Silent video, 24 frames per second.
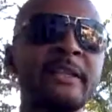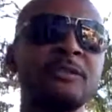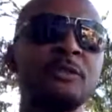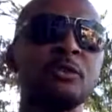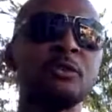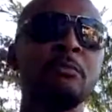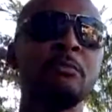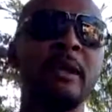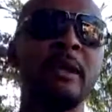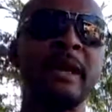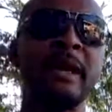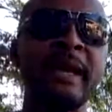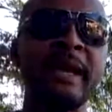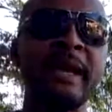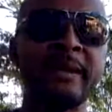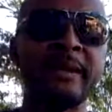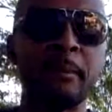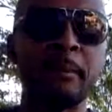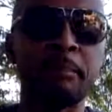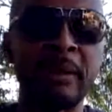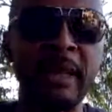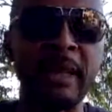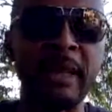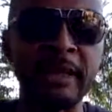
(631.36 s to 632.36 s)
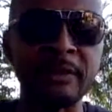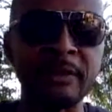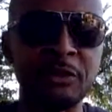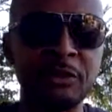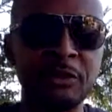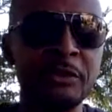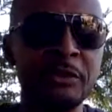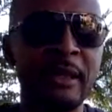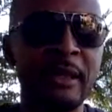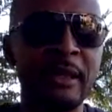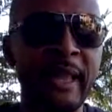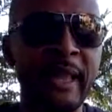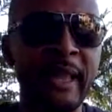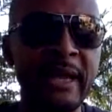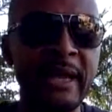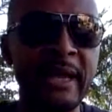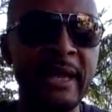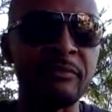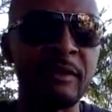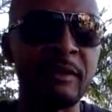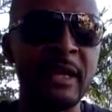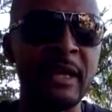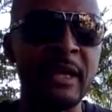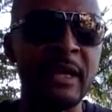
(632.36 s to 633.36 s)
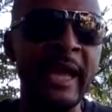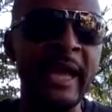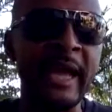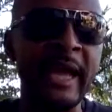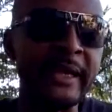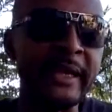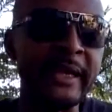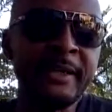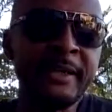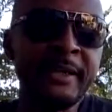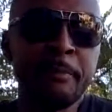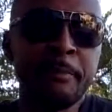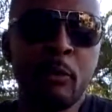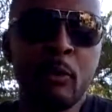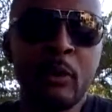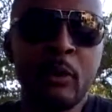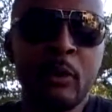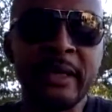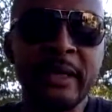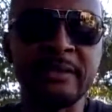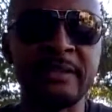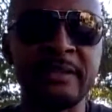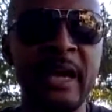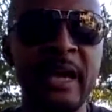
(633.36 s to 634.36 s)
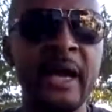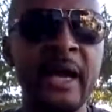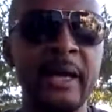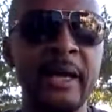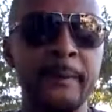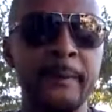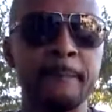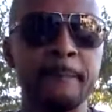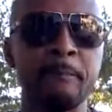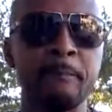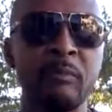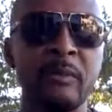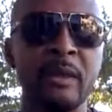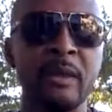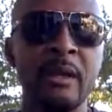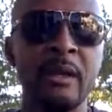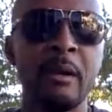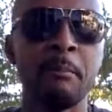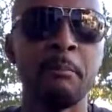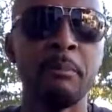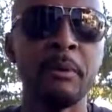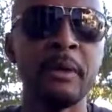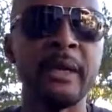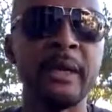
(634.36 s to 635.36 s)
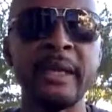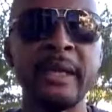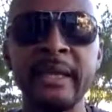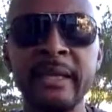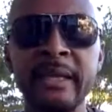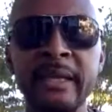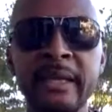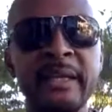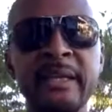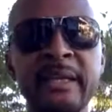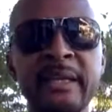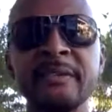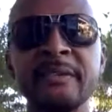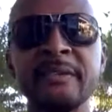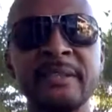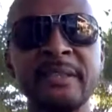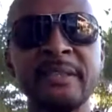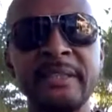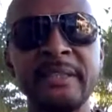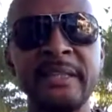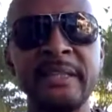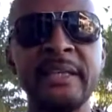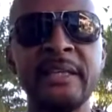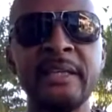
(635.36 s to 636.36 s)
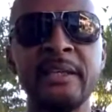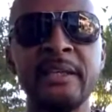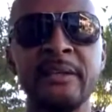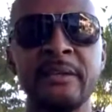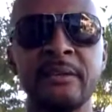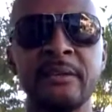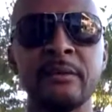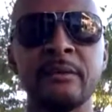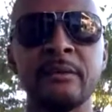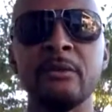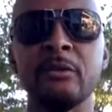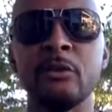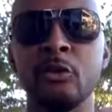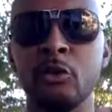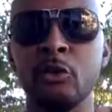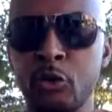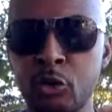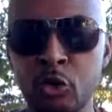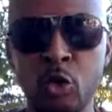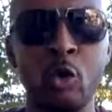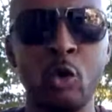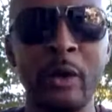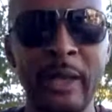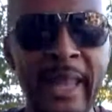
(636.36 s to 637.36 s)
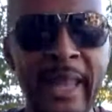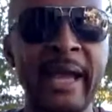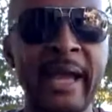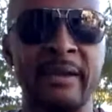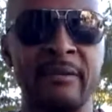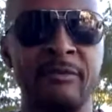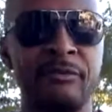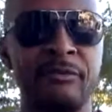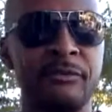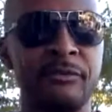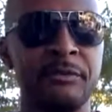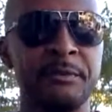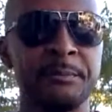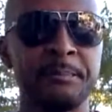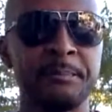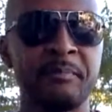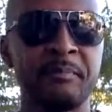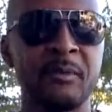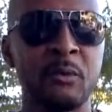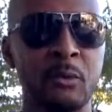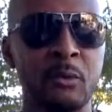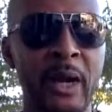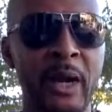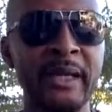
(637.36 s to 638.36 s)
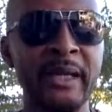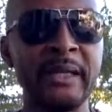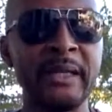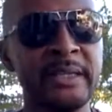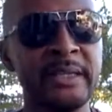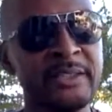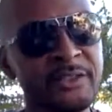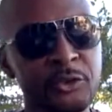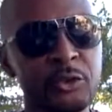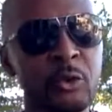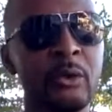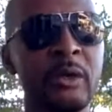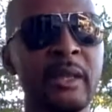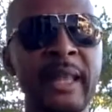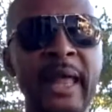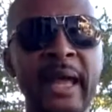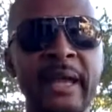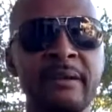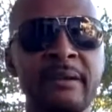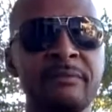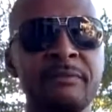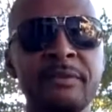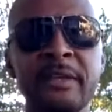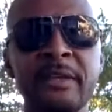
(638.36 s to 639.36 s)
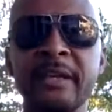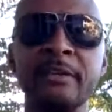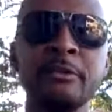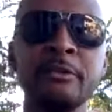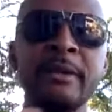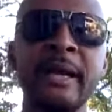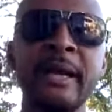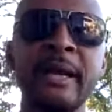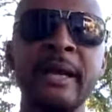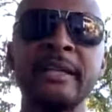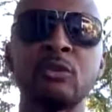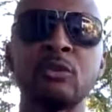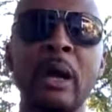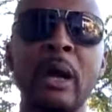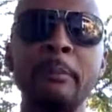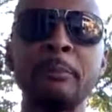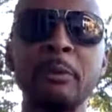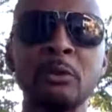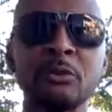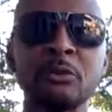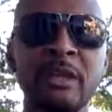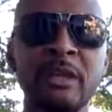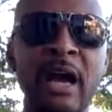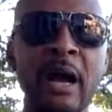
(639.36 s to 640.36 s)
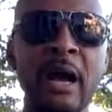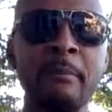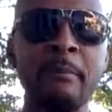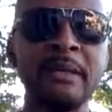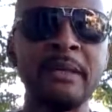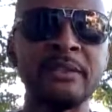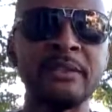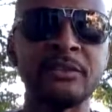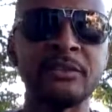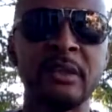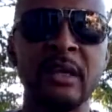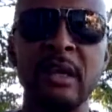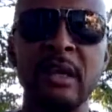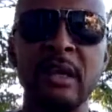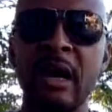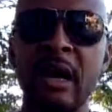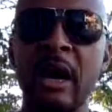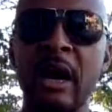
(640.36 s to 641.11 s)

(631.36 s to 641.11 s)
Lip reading: to, man, and apply to your life at any point in time. But it is indeed your life, right? It's your life. Yeah, you guys drop those comments